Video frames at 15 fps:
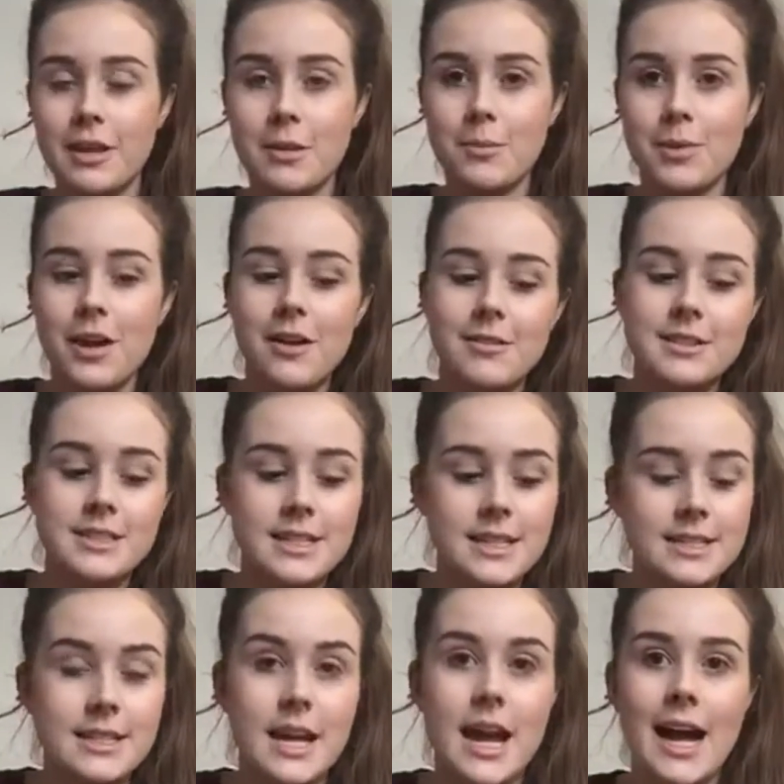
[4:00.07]
the
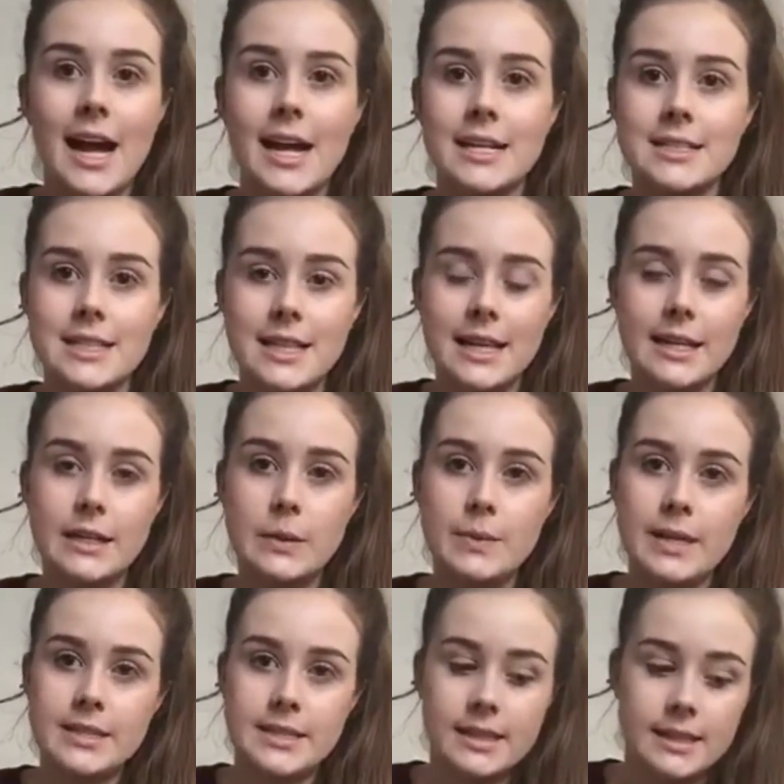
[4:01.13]
impurities, and then you
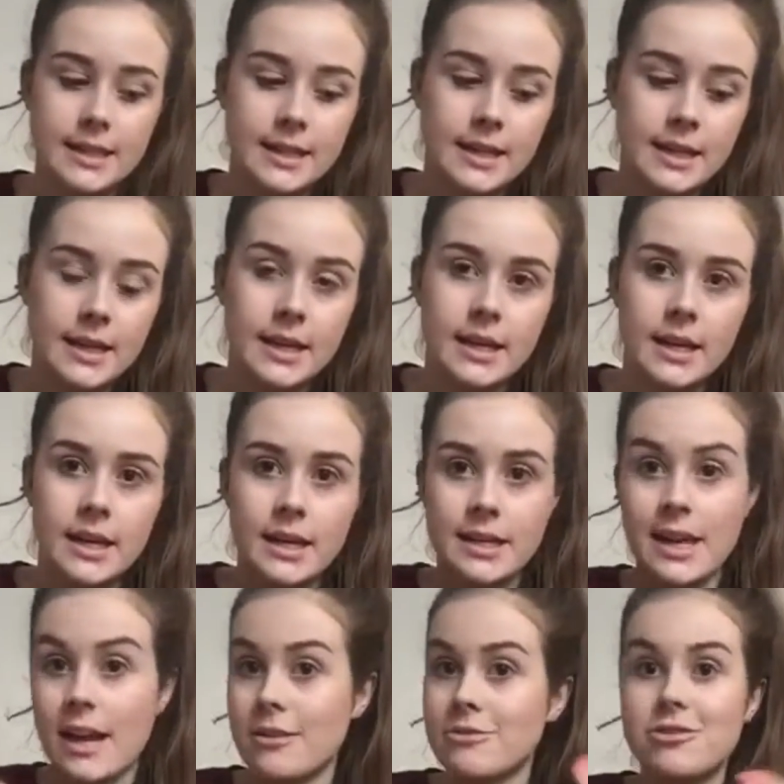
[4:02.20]
basically,
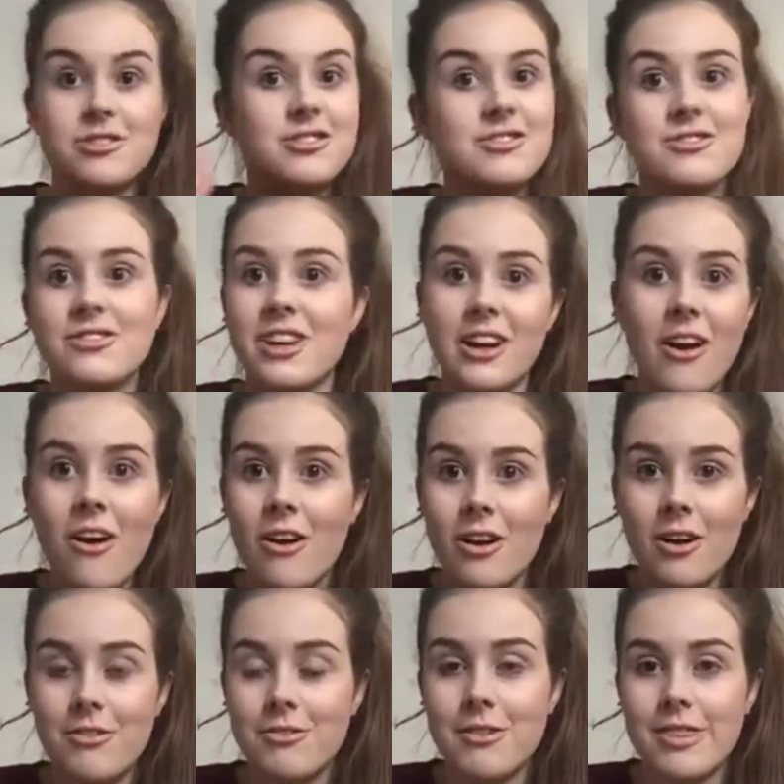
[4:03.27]
yeah, just get it all
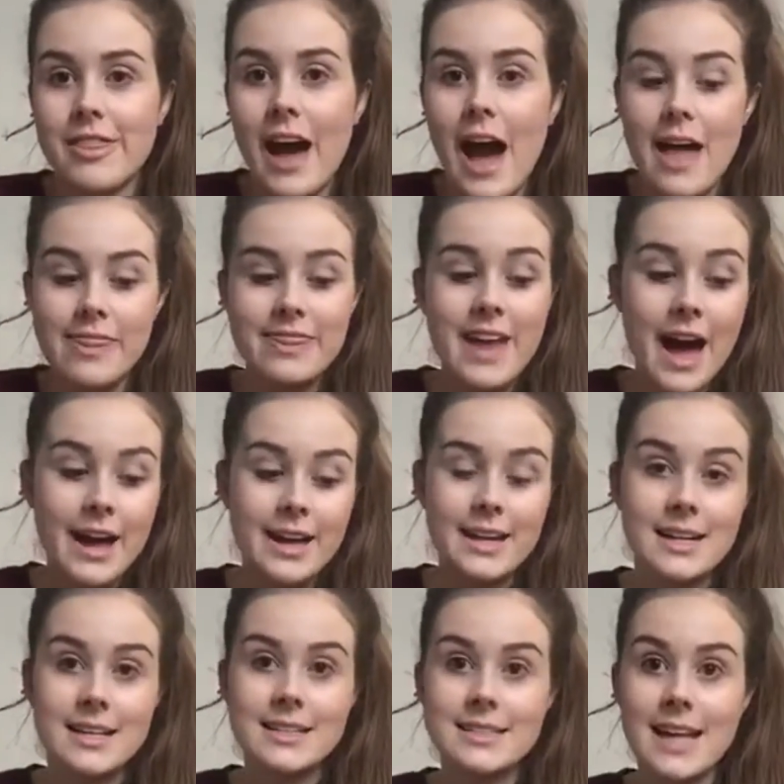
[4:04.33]
off with that. And that
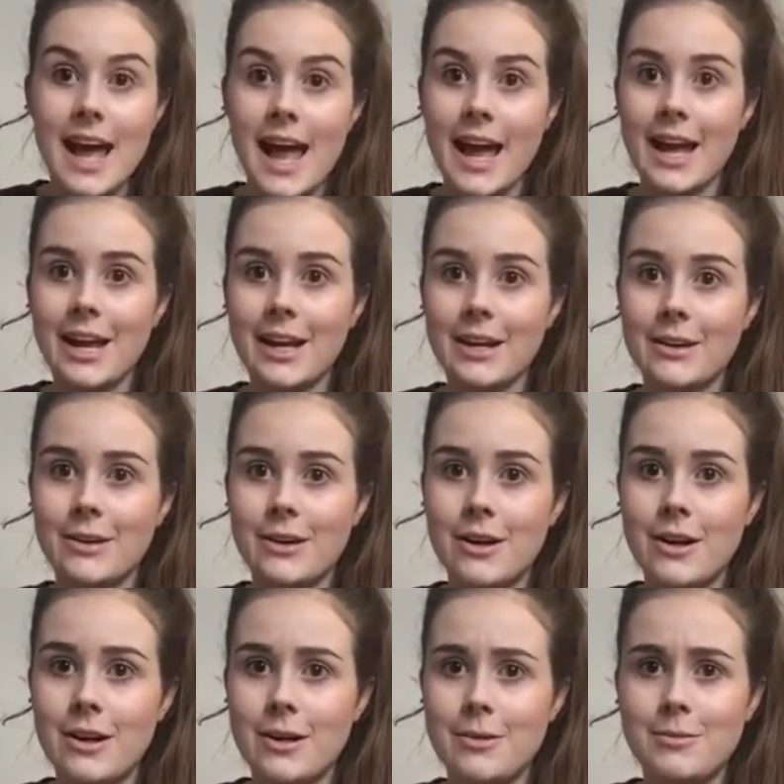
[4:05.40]
is a
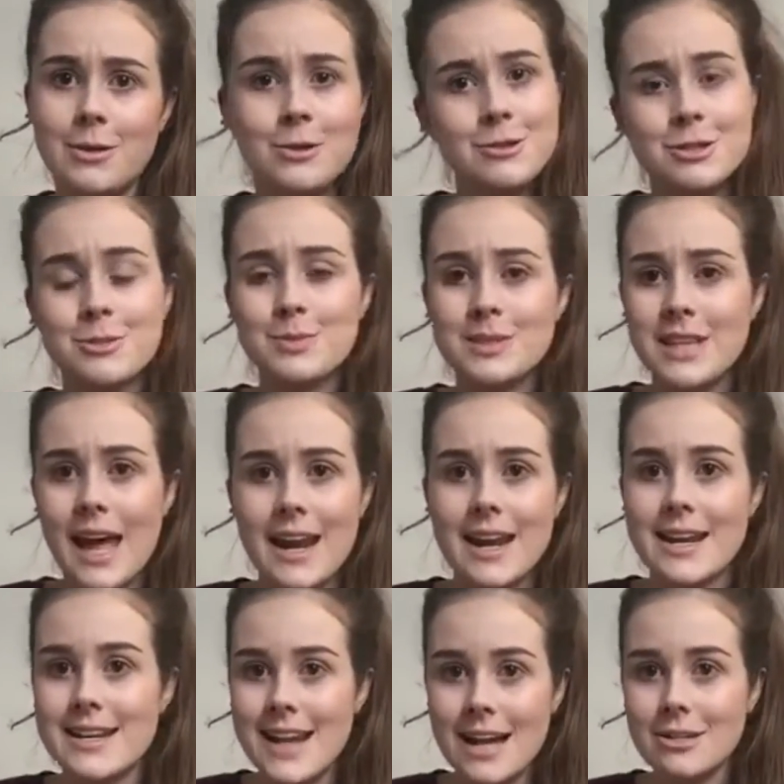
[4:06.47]
um, one hundred
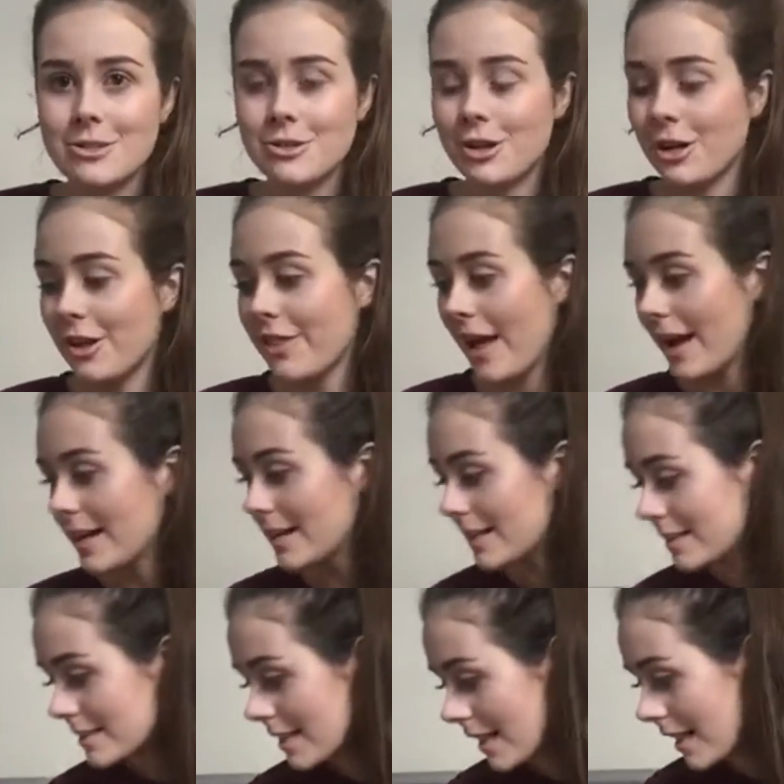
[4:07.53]
percent natural, that
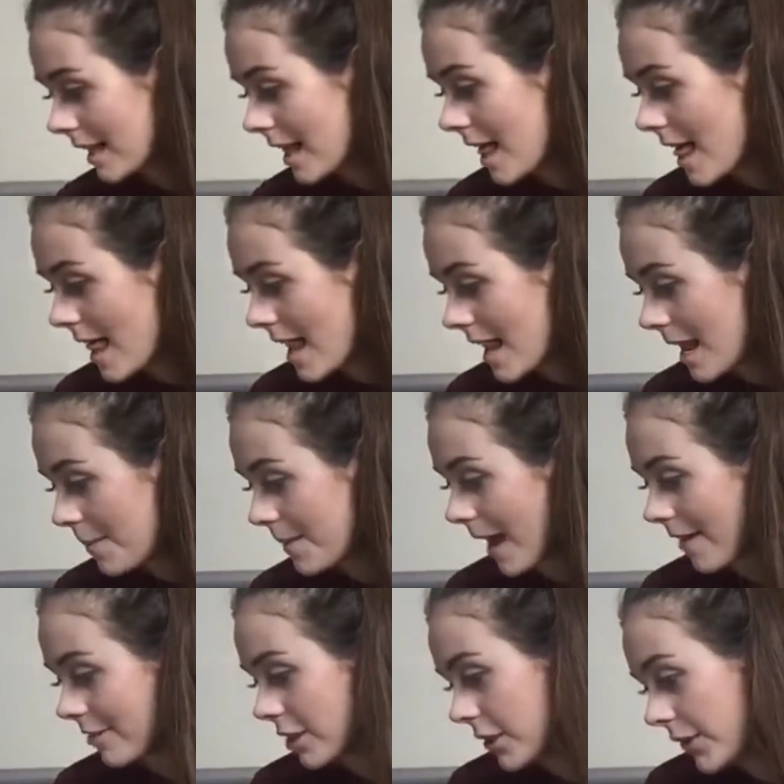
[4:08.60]
is, let me
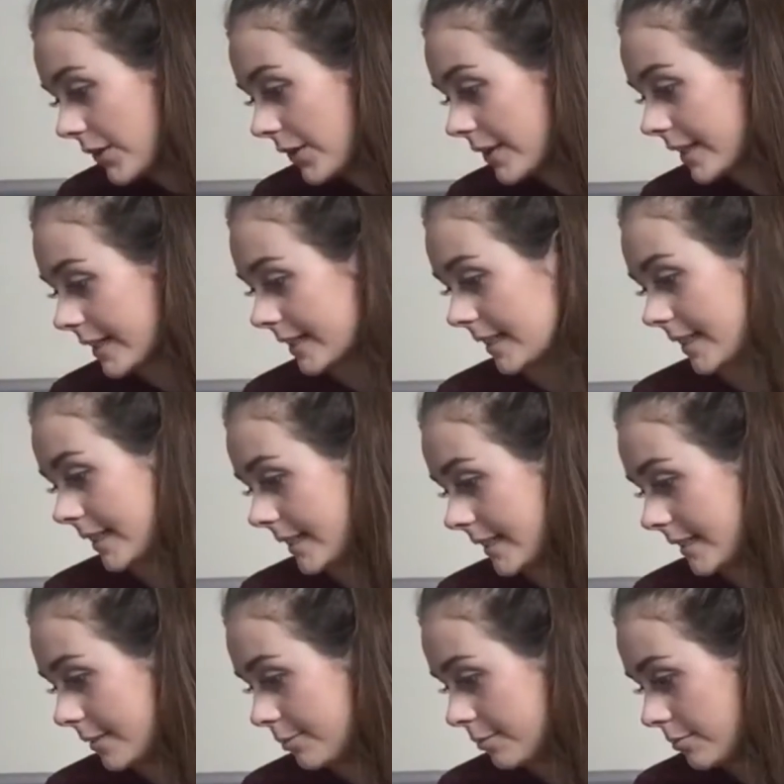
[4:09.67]
have a look,
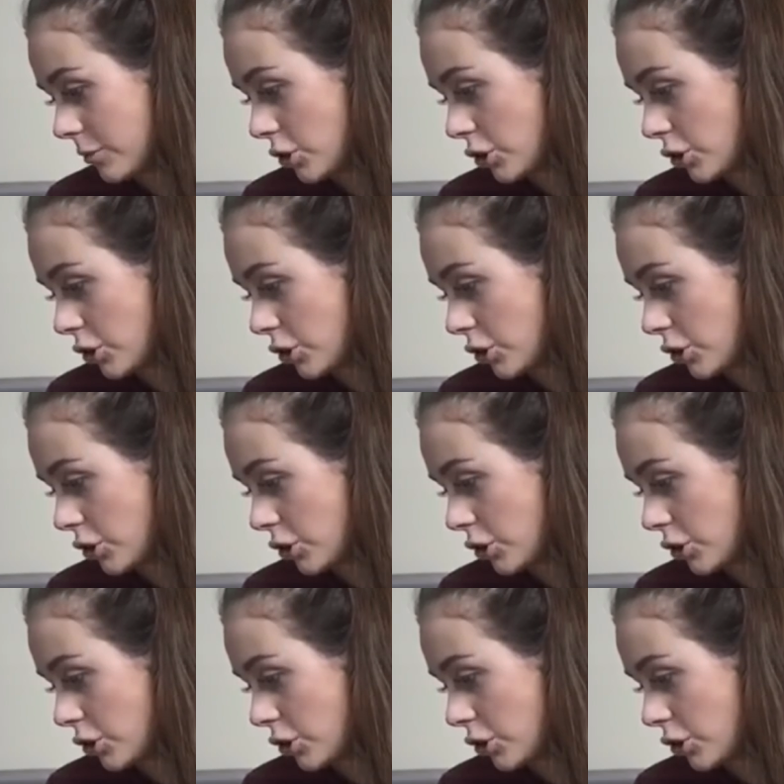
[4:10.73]
um,